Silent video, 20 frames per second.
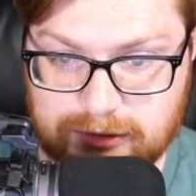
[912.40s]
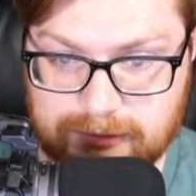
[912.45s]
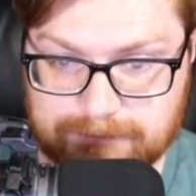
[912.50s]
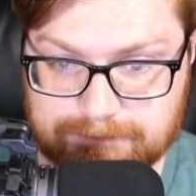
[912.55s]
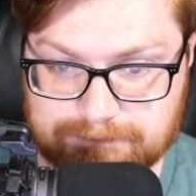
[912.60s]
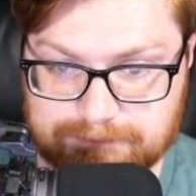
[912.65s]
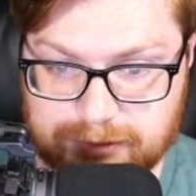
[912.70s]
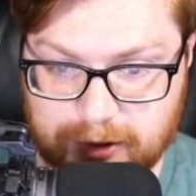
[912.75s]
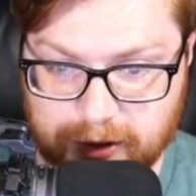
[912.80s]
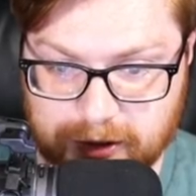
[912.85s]

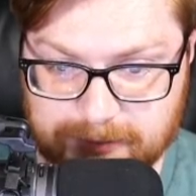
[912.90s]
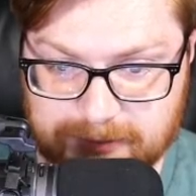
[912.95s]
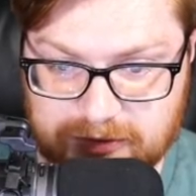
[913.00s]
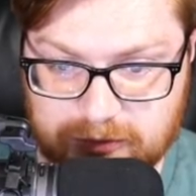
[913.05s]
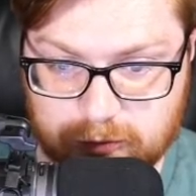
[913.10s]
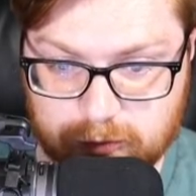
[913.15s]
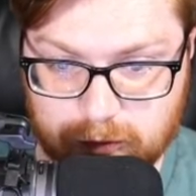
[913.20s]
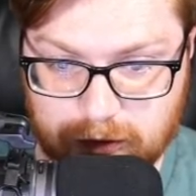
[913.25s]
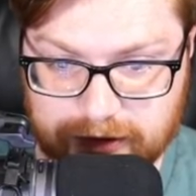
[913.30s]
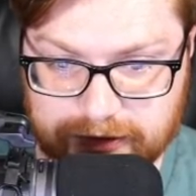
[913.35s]
part of me
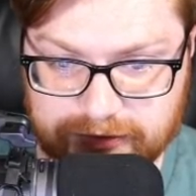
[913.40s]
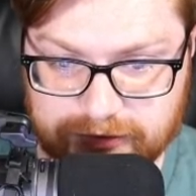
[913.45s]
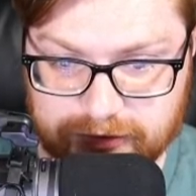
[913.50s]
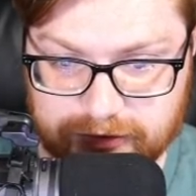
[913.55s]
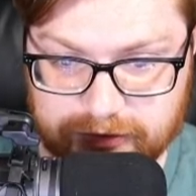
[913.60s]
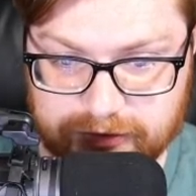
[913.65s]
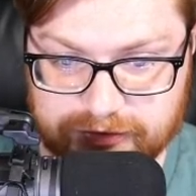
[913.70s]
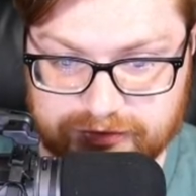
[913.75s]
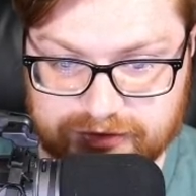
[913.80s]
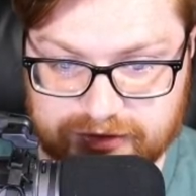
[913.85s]

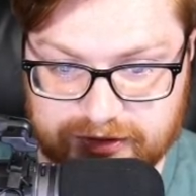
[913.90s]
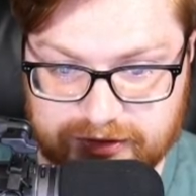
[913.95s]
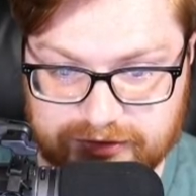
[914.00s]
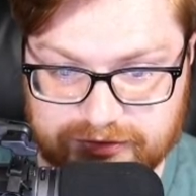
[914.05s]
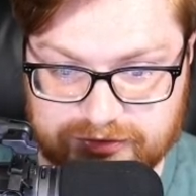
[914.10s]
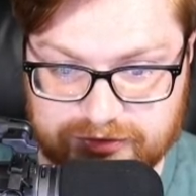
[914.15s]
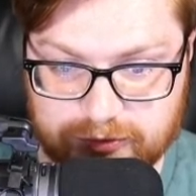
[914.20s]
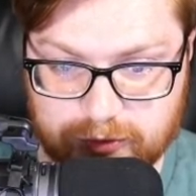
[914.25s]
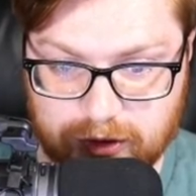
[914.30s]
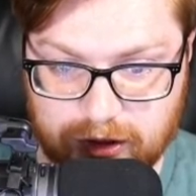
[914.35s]
wonders,
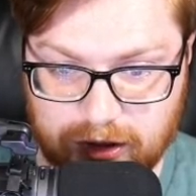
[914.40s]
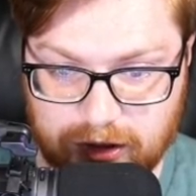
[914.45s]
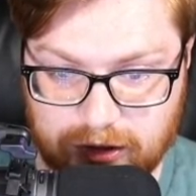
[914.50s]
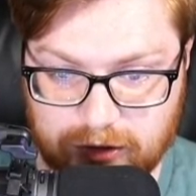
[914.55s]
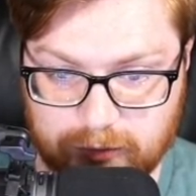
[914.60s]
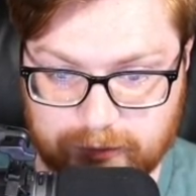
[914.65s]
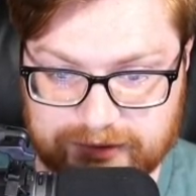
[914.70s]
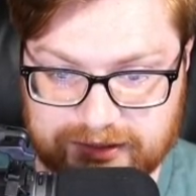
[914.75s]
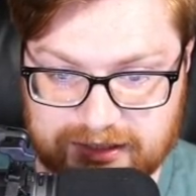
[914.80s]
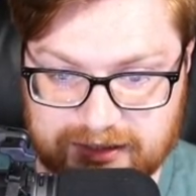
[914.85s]
do
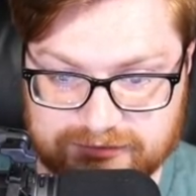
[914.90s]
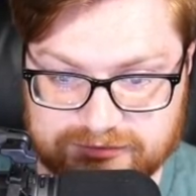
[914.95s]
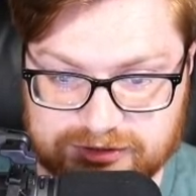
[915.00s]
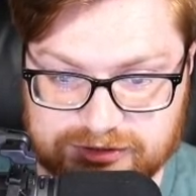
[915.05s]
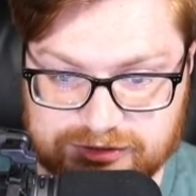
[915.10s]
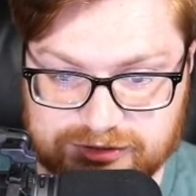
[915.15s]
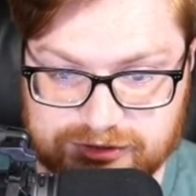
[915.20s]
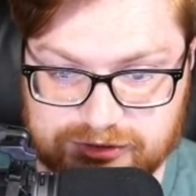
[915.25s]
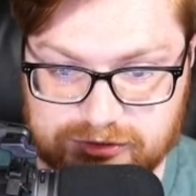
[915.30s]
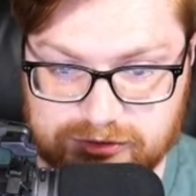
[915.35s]
all we have to
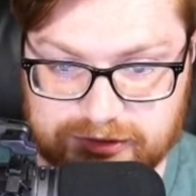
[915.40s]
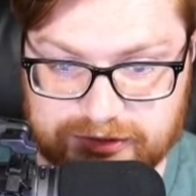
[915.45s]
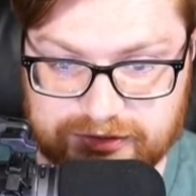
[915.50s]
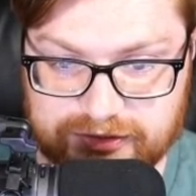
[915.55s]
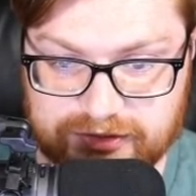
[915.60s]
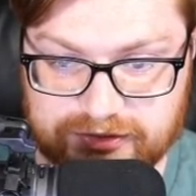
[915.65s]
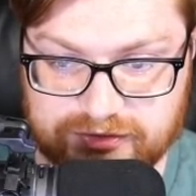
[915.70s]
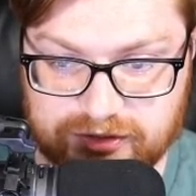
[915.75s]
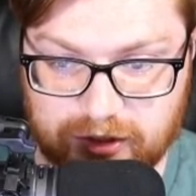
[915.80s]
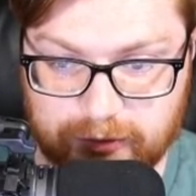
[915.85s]
do
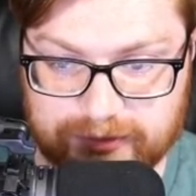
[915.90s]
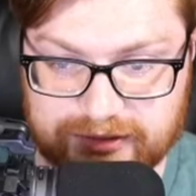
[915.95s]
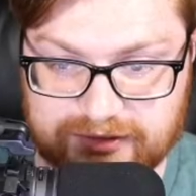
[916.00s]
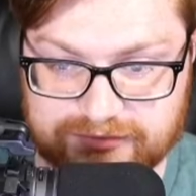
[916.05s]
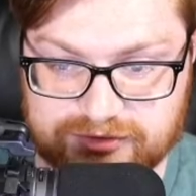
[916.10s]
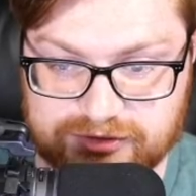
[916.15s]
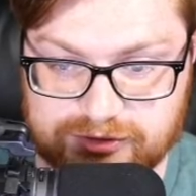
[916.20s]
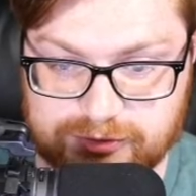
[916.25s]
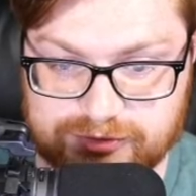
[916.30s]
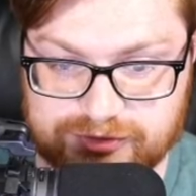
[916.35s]
is all we have
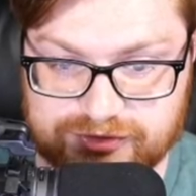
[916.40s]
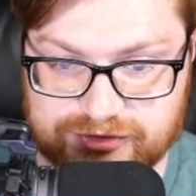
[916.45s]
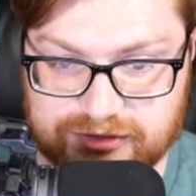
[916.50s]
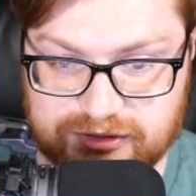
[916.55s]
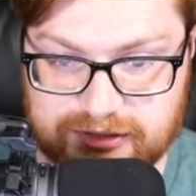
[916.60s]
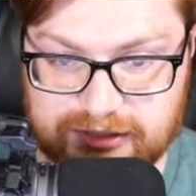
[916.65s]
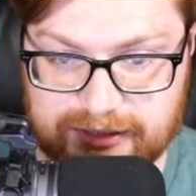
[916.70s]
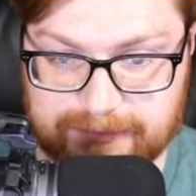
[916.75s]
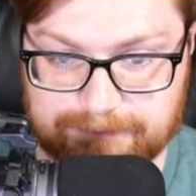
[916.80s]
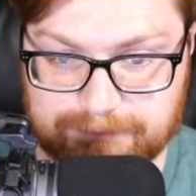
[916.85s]
to do just
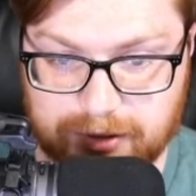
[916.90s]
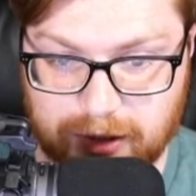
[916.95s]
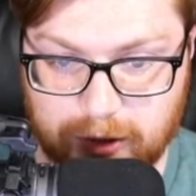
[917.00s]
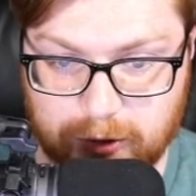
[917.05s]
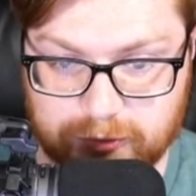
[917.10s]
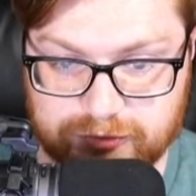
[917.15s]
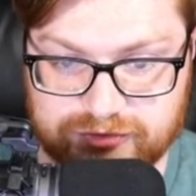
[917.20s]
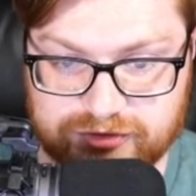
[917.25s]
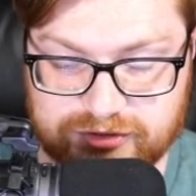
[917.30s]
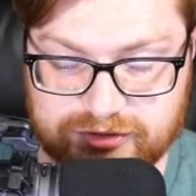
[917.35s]

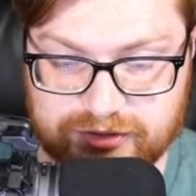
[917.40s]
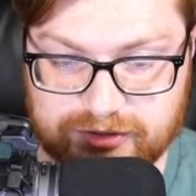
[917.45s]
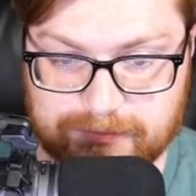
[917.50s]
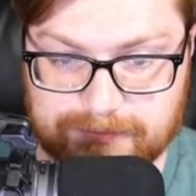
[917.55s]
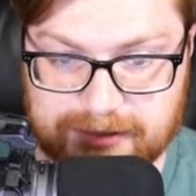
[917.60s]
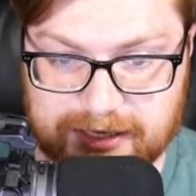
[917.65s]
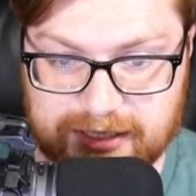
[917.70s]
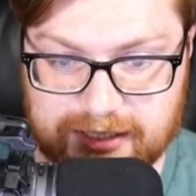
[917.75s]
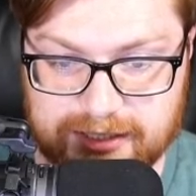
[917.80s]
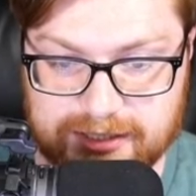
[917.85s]
post to the
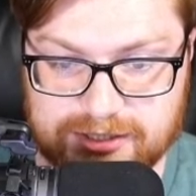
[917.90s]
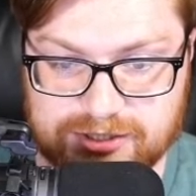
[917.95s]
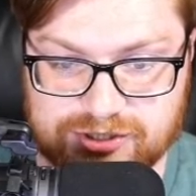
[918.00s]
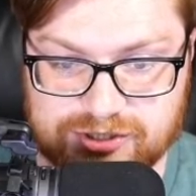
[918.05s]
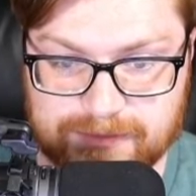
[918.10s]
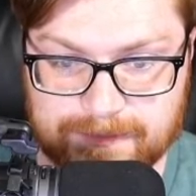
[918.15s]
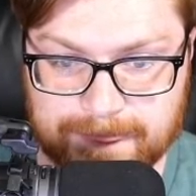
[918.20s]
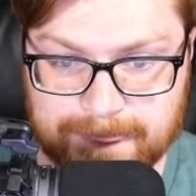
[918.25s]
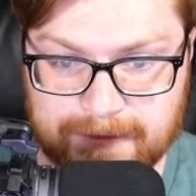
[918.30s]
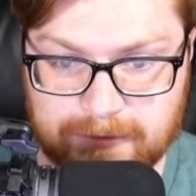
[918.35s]
page
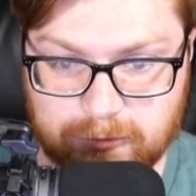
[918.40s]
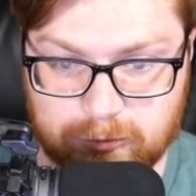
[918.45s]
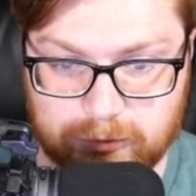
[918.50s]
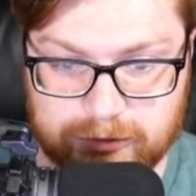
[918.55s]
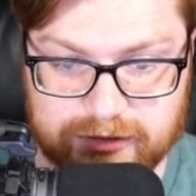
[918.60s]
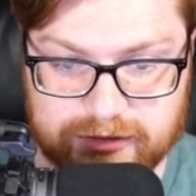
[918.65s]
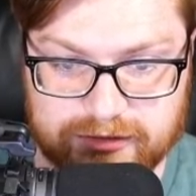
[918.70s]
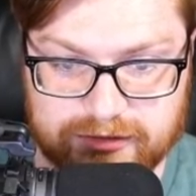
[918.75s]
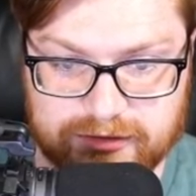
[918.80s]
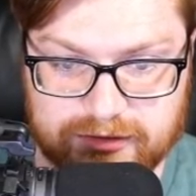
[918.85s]

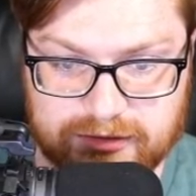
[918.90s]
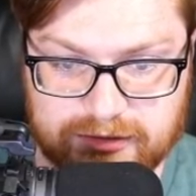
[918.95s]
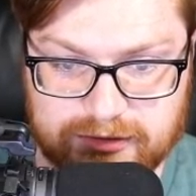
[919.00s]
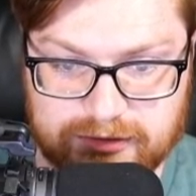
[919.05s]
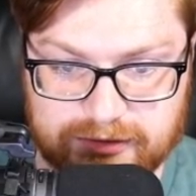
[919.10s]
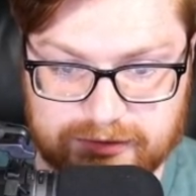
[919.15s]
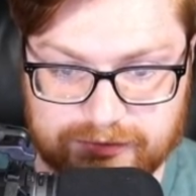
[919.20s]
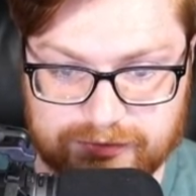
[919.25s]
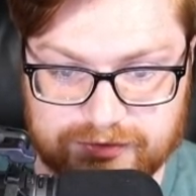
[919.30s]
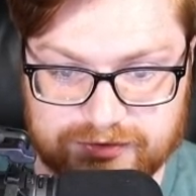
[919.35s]
with
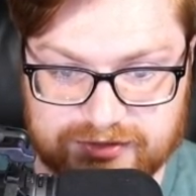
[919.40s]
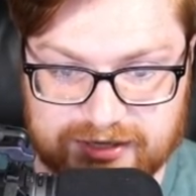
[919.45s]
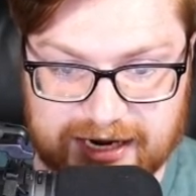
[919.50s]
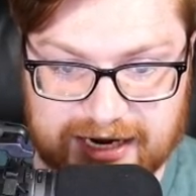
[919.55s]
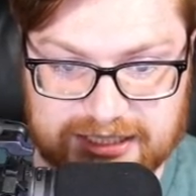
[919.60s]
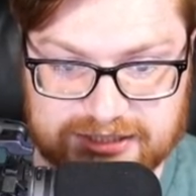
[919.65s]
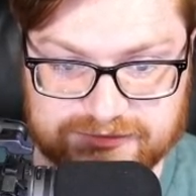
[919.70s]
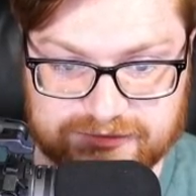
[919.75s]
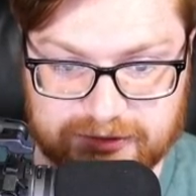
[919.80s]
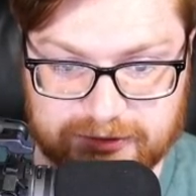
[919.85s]
this
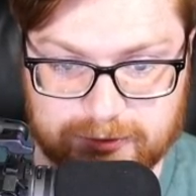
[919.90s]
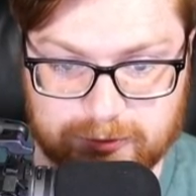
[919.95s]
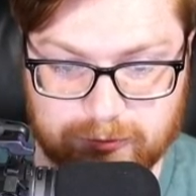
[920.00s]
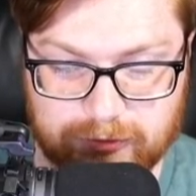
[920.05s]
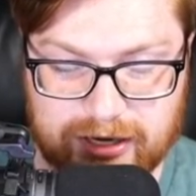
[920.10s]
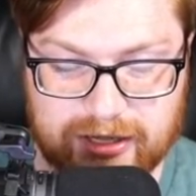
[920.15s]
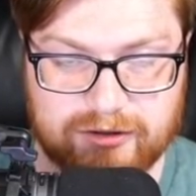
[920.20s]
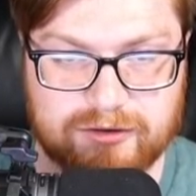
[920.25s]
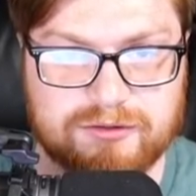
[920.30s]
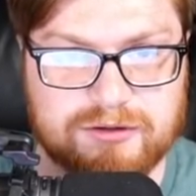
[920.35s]
hash value
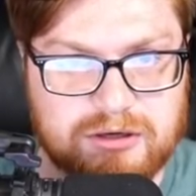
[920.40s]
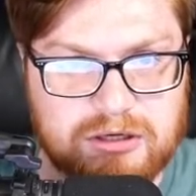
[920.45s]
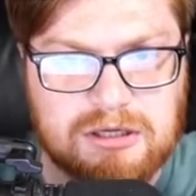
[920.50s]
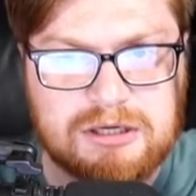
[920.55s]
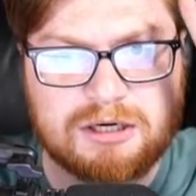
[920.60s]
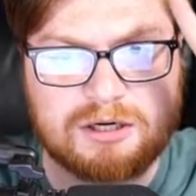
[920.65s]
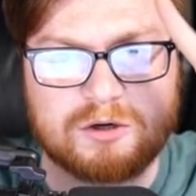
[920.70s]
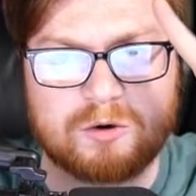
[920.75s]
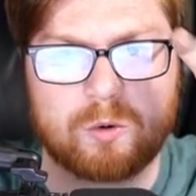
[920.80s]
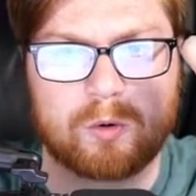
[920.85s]
rather than
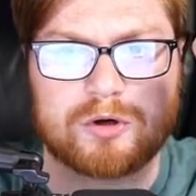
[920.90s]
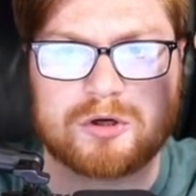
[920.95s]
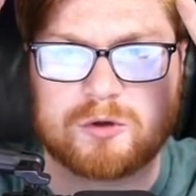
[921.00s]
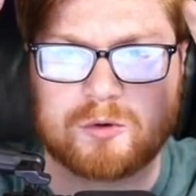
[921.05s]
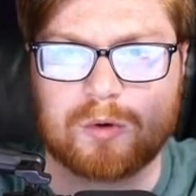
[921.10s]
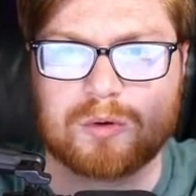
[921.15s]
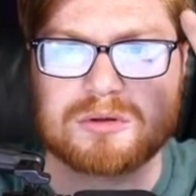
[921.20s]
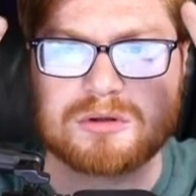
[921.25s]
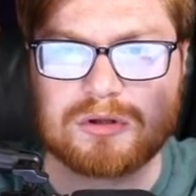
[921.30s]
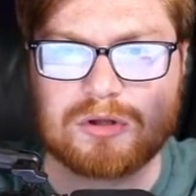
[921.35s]
quote
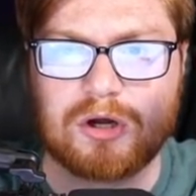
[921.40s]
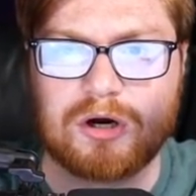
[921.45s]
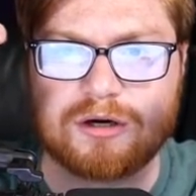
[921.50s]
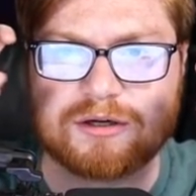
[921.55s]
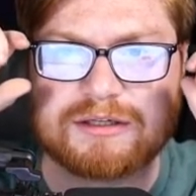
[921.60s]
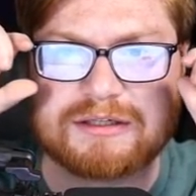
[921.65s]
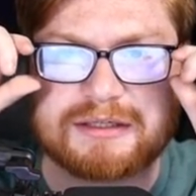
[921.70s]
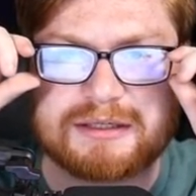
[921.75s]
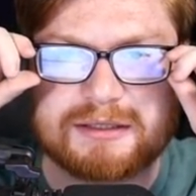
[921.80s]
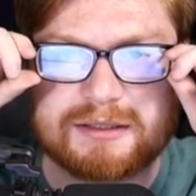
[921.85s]
unquote
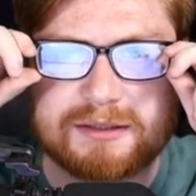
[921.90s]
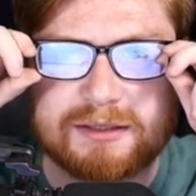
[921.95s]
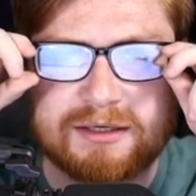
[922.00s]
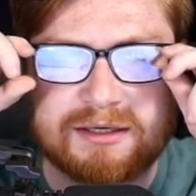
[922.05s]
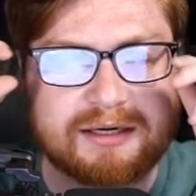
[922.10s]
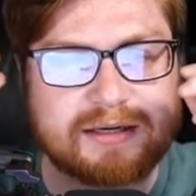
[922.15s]
logging in?